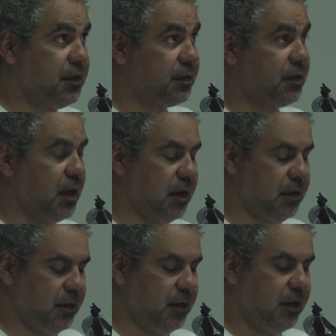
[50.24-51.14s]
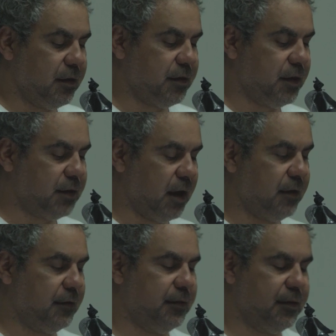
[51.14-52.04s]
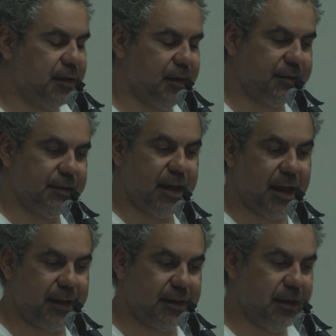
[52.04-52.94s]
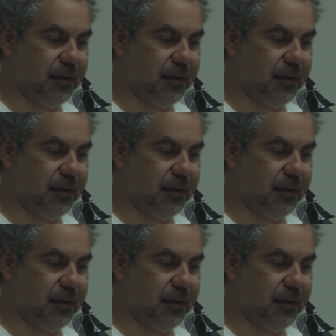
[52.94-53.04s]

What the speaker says: this theatre here today,